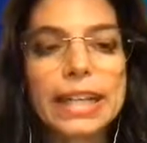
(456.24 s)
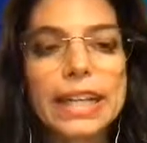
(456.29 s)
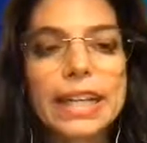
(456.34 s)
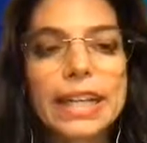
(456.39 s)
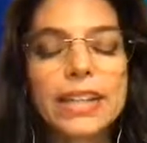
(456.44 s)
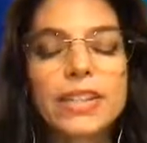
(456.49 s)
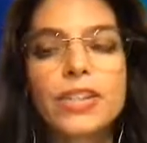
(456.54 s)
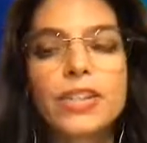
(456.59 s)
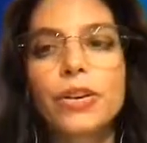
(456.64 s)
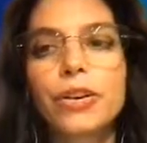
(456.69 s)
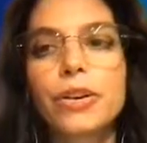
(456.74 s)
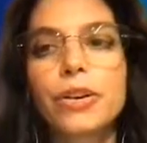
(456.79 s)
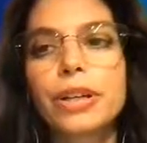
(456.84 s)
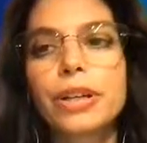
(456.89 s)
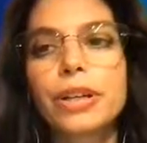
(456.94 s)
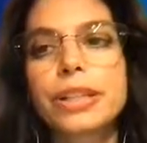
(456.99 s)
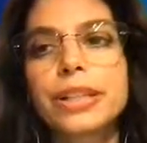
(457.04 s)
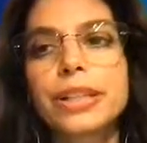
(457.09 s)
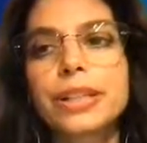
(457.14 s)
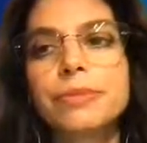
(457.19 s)
So
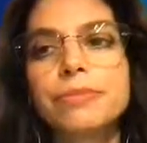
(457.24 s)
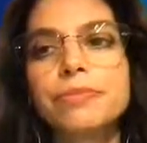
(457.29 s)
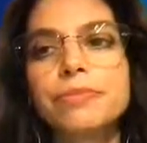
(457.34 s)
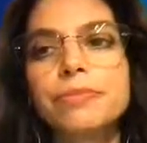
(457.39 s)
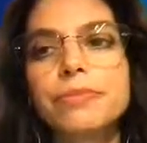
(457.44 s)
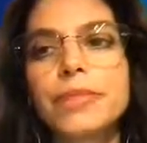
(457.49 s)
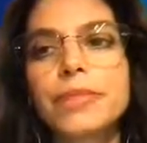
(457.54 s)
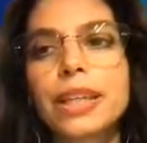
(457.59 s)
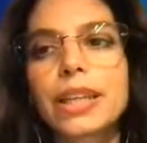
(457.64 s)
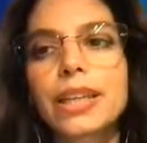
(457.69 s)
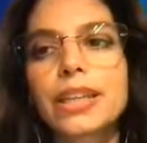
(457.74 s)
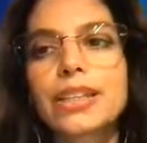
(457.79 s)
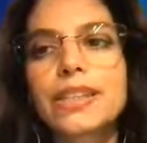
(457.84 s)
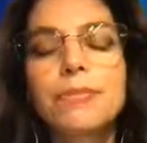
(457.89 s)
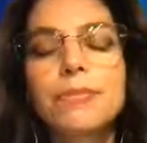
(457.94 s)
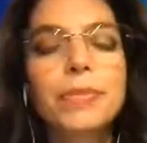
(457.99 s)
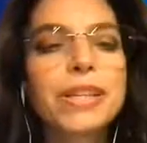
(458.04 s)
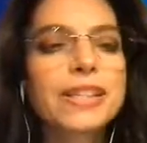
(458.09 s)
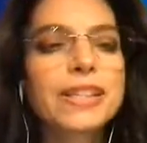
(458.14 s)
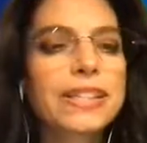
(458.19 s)

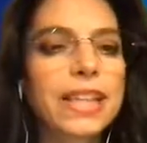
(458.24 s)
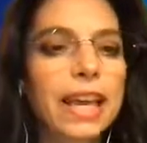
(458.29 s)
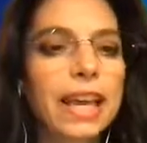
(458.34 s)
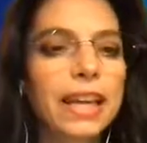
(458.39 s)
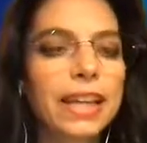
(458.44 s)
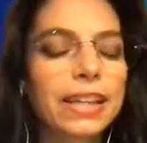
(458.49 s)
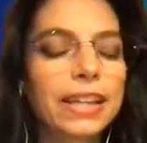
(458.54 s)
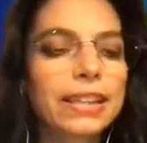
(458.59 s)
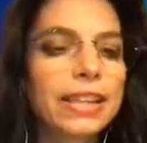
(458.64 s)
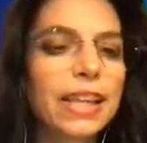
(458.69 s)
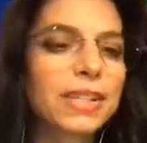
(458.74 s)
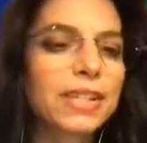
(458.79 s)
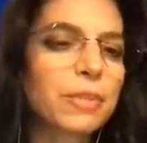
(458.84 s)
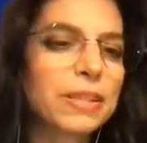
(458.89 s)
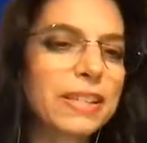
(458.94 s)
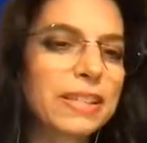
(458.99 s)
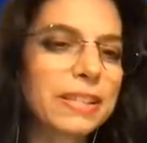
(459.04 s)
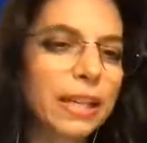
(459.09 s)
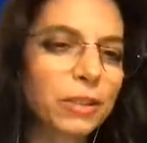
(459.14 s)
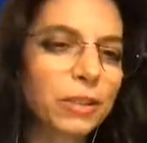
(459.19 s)
it has
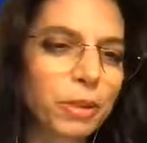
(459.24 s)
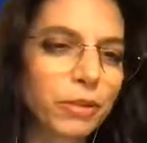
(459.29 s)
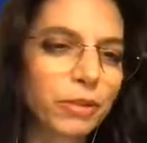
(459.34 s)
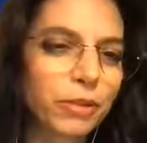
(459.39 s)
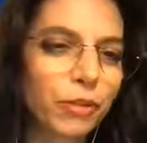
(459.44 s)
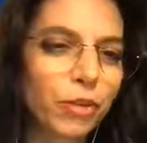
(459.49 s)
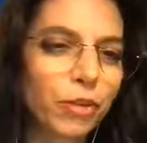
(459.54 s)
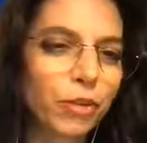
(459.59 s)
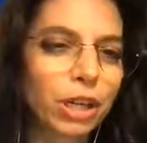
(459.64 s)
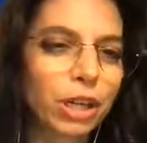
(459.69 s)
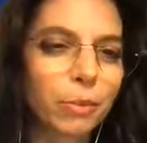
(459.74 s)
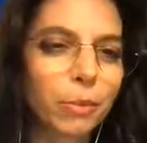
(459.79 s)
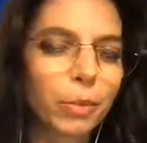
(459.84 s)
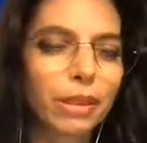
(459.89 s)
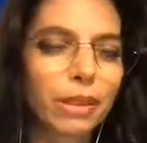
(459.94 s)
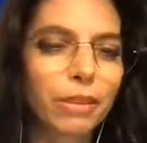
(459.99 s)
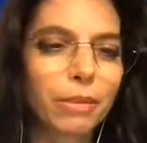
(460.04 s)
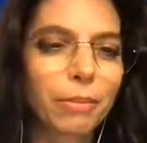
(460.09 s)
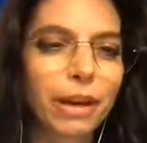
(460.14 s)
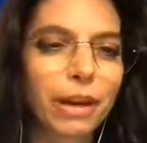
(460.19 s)
been said before
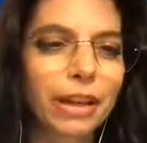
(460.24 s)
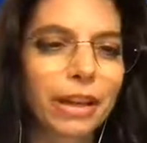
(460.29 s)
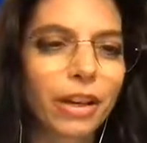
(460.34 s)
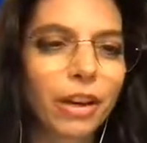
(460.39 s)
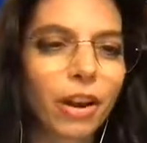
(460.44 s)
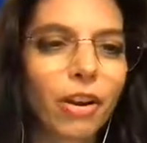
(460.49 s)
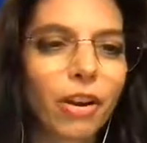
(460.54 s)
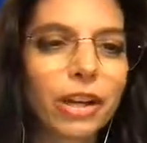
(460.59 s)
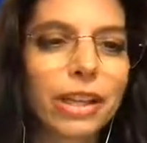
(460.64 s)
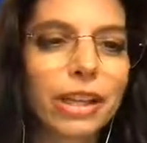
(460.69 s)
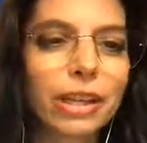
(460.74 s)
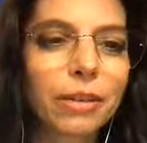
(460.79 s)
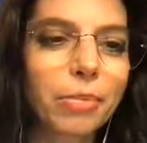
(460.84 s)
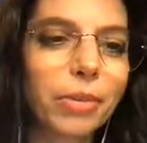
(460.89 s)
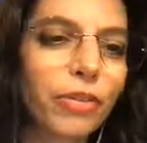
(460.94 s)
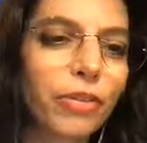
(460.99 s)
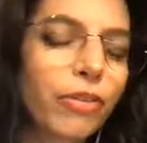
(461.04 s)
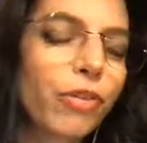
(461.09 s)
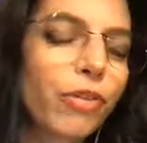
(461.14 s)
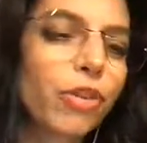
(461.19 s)
with my colleague
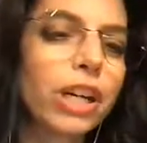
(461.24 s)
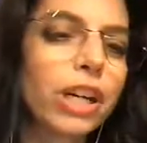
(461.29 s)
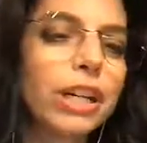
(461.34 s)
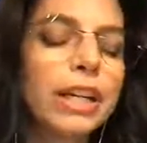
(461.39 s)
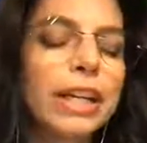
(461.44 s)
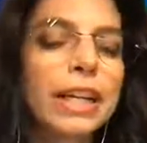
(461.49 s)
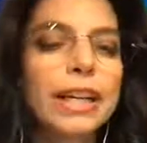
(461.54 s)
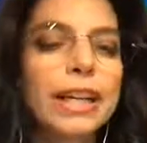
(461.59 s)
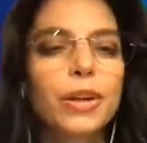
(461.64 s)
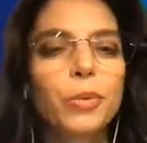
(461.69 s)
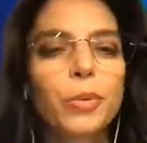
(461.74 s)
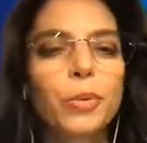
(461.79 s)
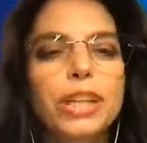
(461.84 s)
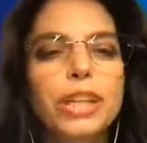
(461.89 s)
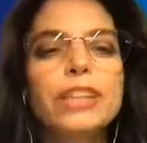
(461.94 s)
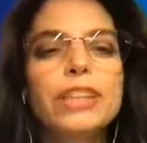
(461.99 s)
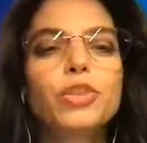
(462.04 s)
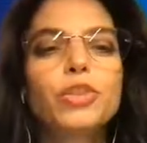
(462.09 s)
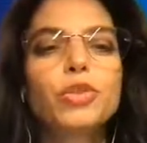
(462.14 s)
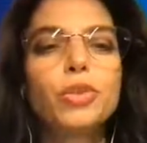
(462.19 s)
before, we
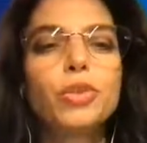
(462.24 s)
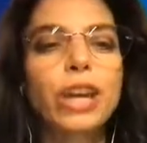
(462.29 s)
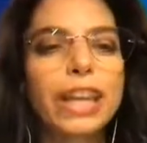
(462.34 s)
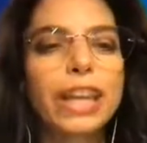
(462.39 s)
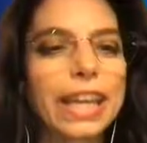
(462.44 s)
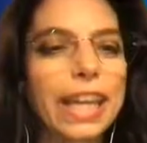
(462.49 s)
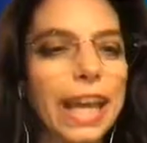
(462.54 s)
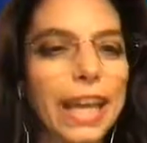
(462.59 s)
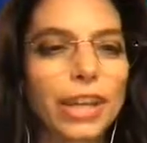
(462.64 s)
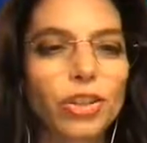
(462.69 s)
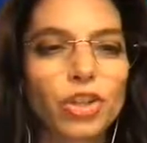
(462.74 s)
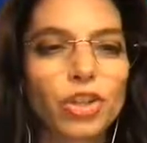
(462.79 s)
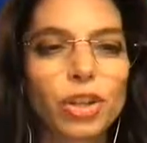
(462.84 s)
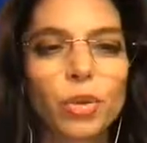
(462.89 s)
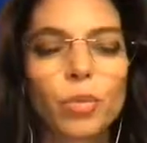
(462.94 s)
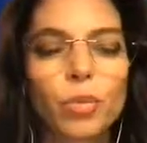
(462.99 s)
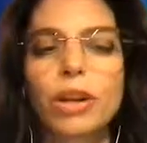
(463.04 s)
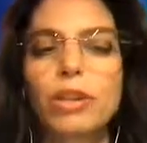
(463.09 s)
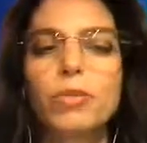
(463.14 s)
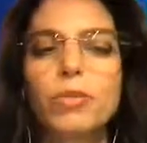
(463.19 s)
need to engage.
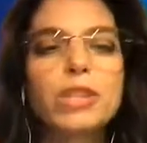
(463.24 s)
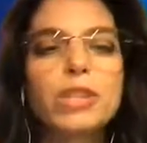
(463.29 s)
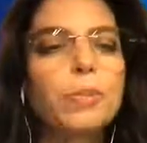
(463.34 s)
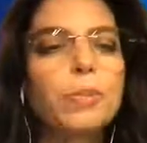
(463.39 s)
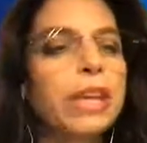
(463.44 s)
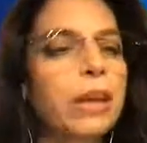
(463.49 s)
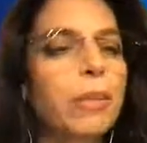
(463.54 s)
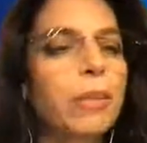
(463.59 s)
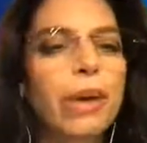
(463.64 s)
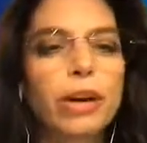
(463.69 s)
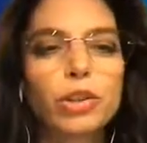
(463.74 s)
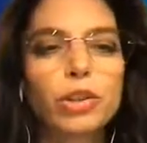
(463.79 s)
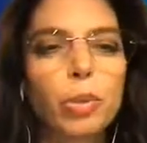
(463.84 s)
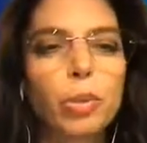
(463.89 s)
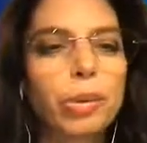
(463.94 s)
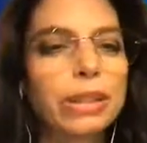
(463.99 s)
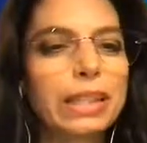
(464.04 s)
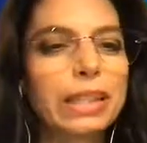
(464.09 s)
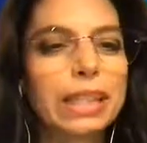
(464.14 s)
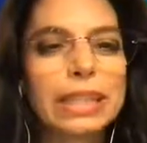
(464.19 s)
When we speak about
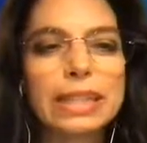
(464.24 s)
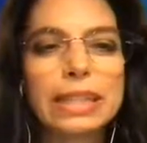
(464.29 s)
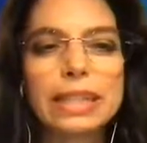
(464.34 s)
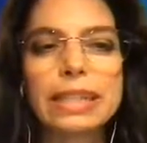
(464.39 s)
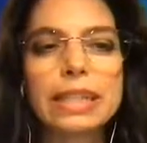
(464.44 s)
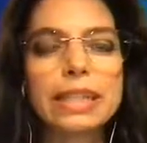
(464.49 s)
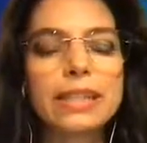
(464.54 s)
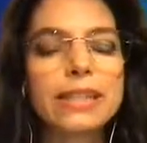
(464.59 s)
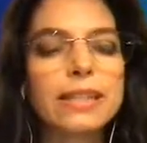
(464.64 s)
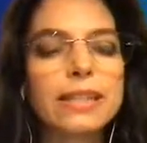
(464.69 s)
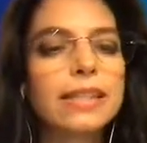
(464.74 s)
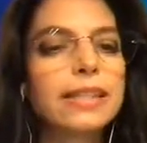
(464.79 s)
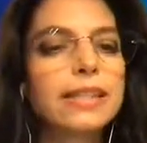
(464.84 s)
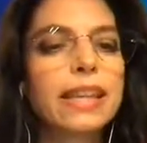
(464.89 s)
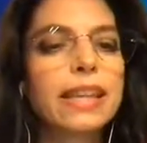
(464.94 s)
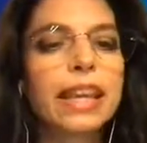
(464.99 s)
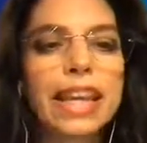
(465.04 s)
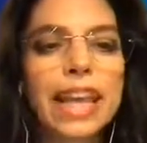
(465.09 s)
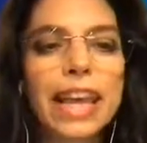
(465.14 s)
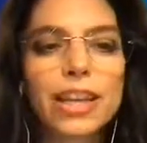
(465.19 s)
open data, there is this
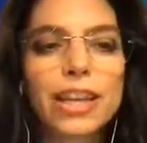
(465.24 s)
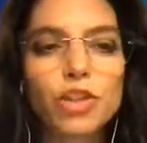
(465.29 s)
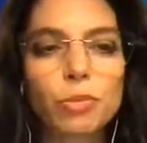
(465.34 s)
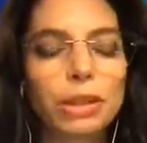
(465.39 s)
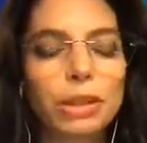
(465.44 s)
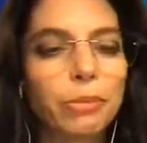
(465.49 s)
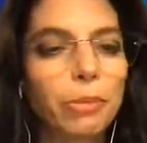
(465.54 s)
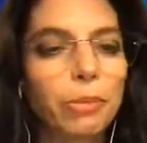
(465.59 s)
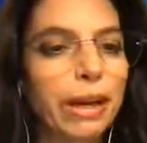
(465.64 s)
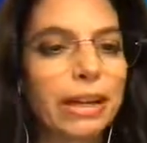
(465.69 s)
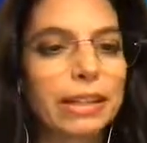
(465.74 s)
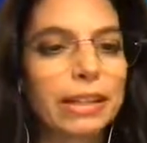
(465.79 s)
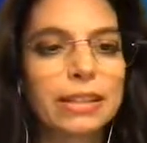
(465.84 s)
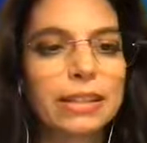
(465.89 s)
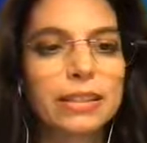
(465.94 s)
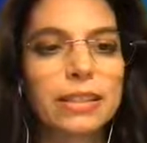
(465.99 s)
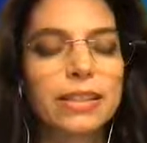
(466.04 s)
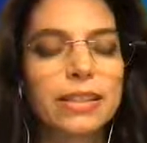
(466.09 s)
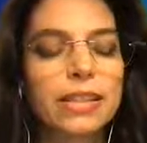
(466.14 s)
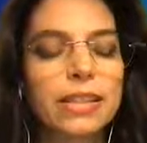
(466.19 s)
engagement part
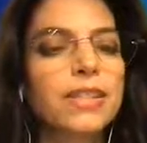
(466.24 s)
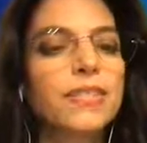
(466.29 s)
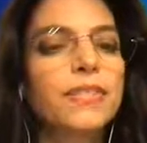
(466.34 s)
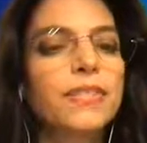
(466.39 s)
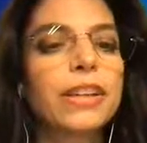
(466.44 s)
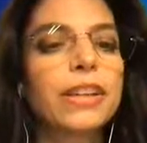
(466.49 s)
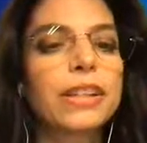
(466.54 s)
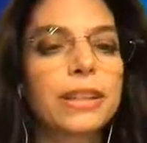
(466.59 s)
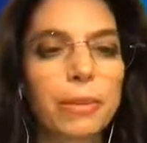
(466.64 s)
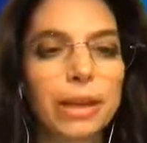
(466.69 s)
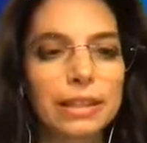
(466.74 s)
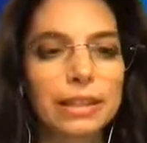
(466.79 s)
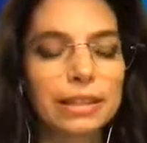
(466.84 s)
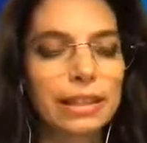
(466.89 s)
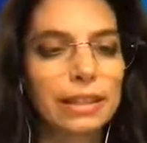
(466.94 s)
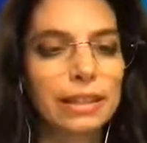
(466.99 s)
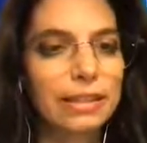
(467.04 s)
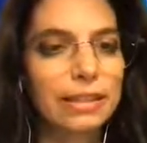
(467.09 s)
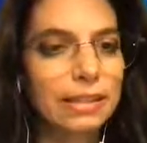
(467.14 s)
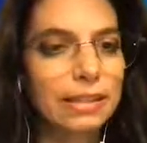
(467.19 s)
that is
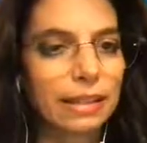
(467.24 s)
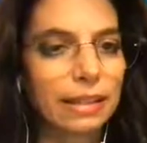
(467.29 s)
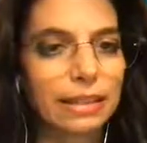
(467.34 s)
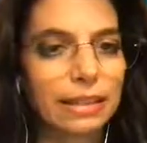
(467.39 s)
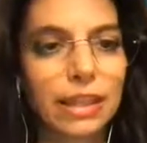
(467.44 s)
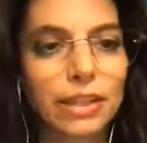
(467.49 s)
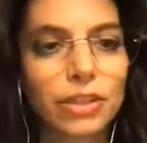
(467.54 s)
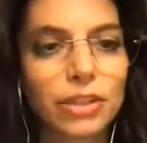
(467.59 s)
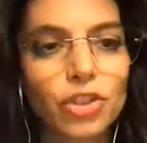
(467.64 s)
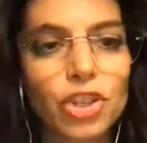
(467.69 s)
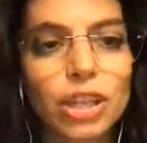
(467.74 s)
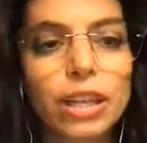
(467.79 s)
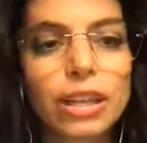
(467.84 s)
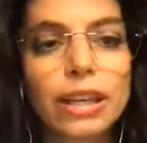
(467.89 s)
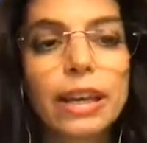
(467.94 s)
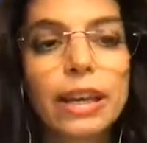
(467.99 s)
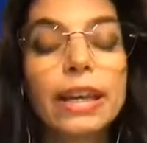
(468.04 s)
fundamental and strategic.